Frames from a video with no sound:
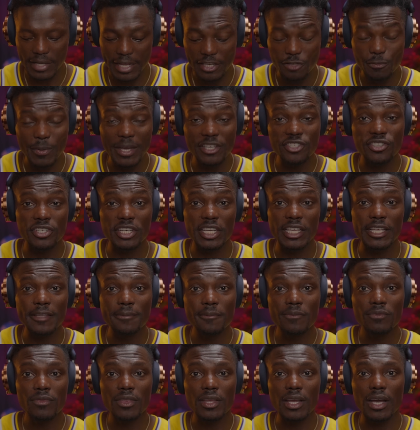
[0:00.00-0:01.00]
especially
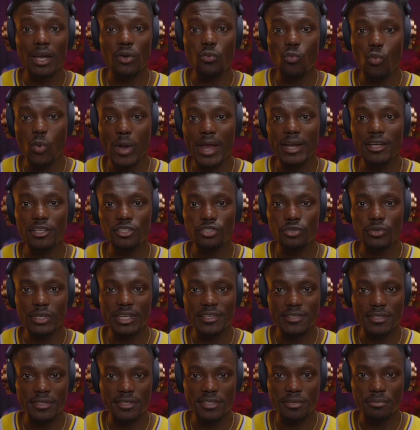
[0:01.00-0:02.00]
uh, when you're
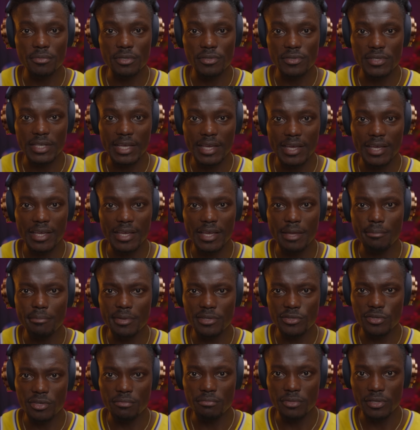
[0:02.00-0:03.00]
listening to music, in
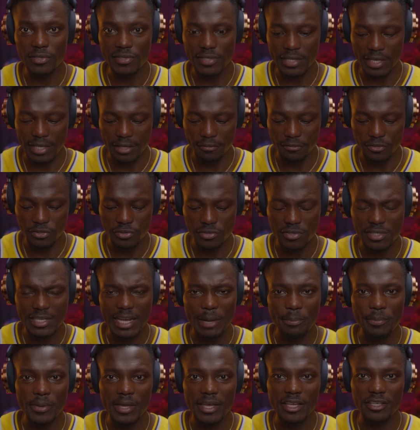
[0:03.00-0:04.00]
between music, if you just
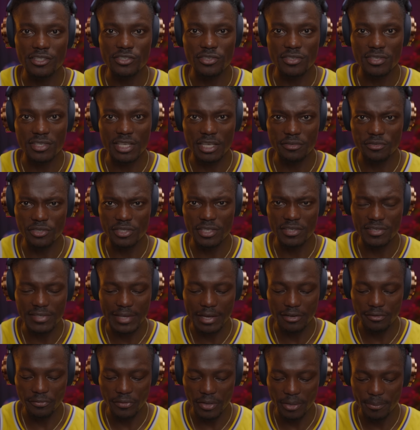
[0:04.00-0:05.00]
tap it, it just gives you the
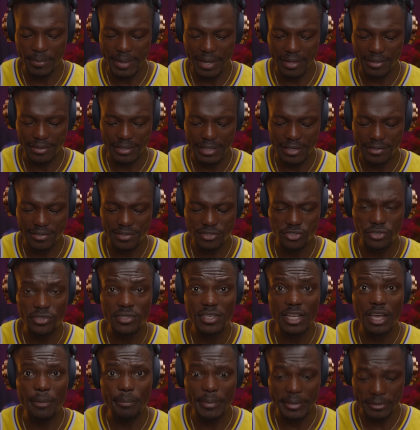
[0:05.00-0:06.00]
sound feedback. That's
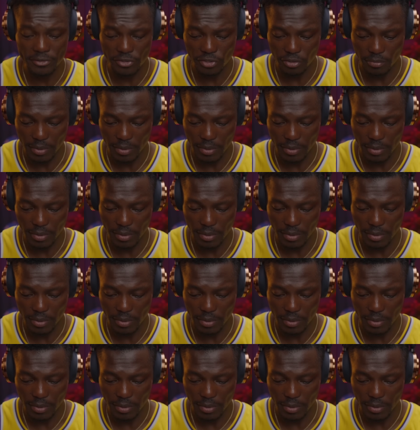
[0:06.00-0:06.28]
just a bit too